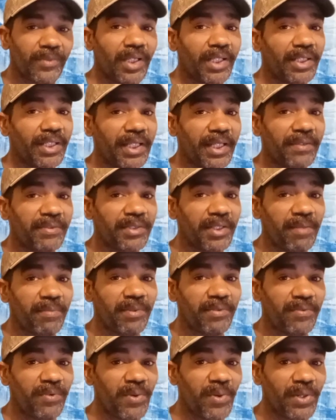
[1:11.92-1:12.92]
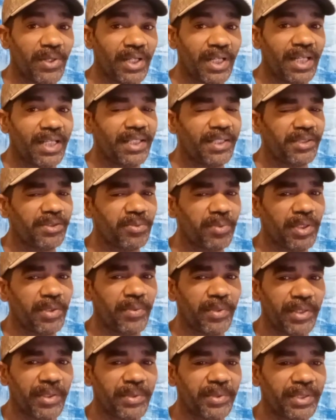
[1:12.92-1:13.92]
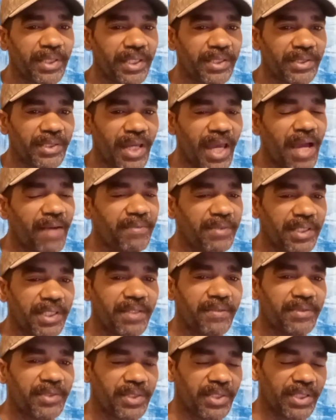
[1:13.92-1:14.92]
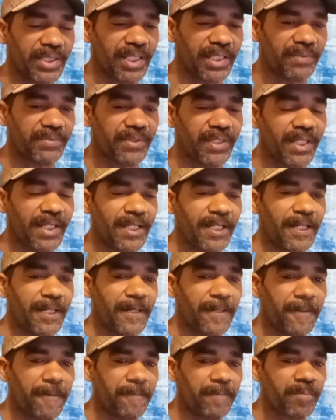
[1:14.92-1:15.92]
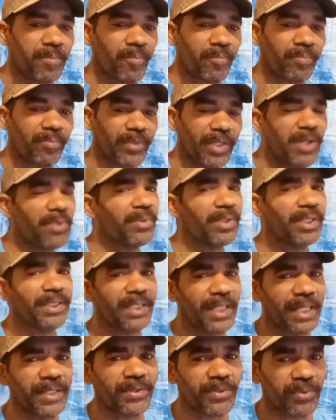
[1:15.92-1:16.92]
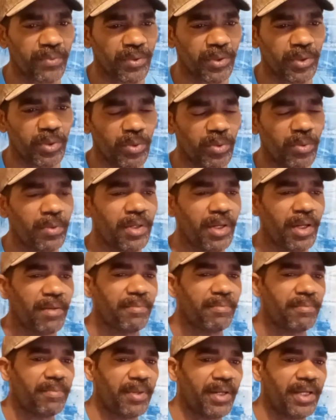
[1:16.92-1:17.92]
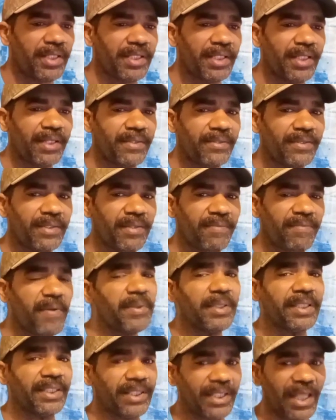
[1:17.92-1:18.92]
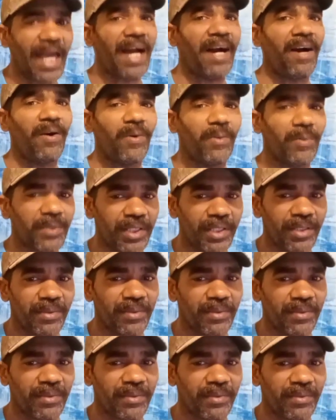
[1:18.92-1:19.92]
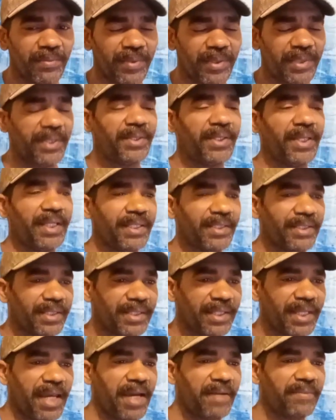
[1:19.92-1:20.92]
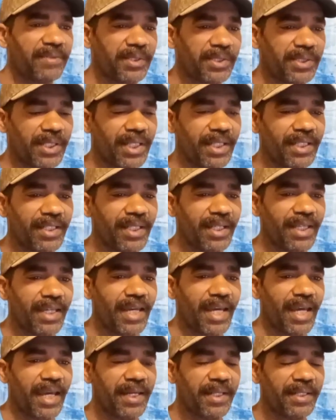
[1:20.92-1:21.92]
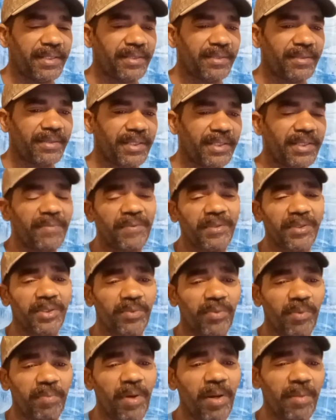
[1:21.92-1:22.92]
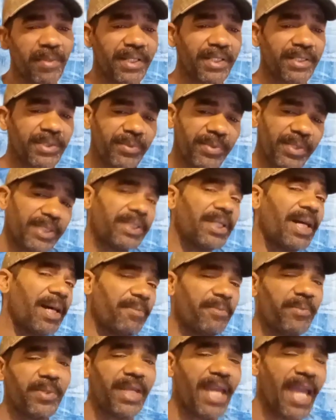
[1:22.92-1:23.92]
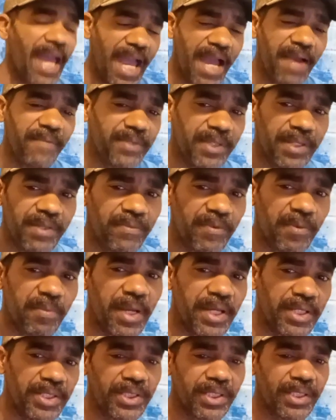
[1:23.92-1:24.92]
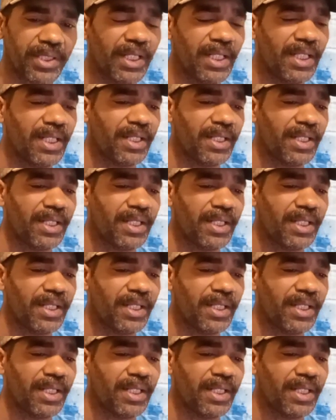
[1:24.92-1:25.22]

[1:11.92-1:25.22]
and like I said before, this is really one of those things you have to give to the left. Um, they don't really think it through, but they're very loud with the things that they have to say. And the difference is Republicans on this time, we have the information,